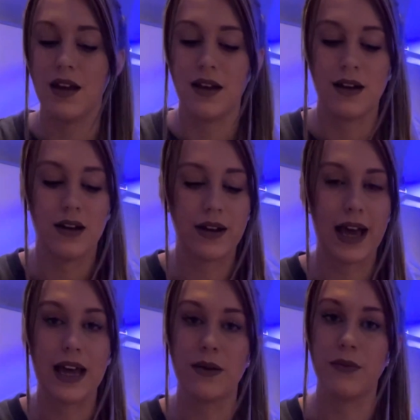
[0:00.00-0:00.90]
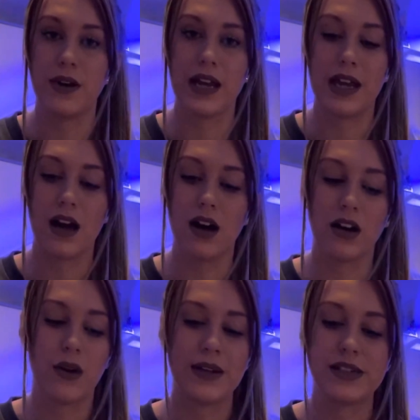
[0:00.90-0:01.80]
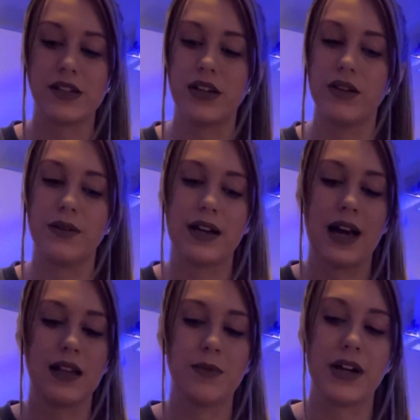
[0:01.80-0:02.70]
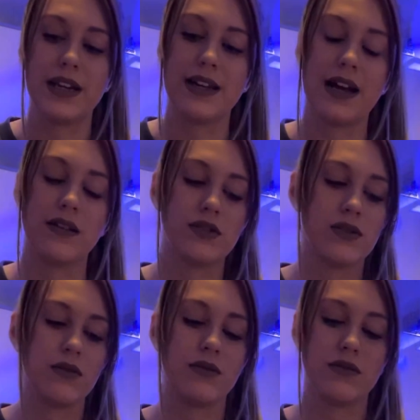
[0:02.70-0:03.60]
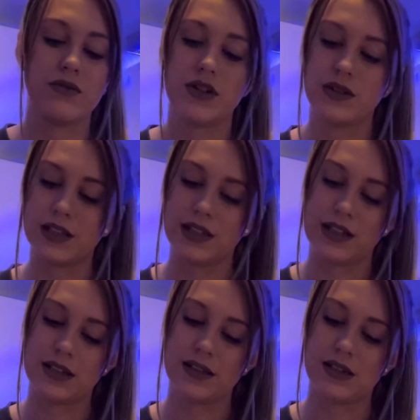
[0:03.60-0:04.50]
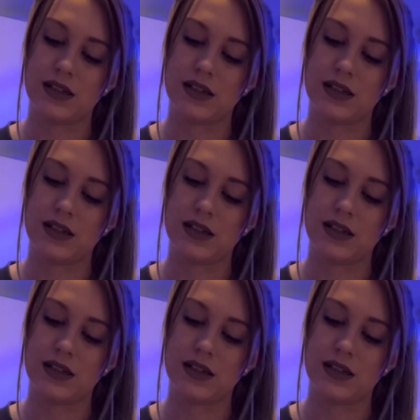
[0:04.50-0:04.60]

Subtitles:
Okay, and we are going to calibrate now, so I'm using this.